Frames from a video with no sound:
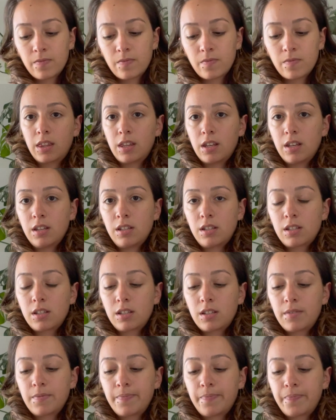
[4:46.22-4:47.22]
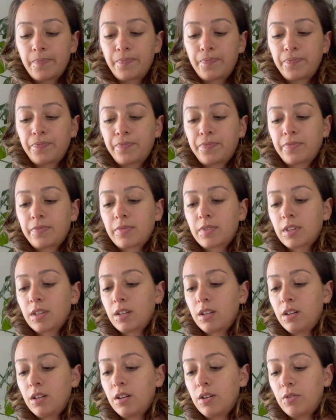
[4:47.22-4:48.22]
this,
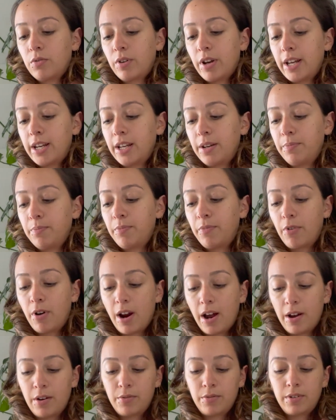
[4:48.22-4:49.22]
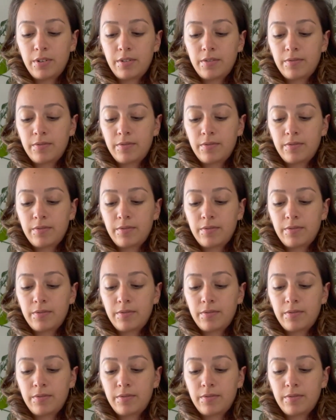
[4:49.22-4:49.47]
red and brown.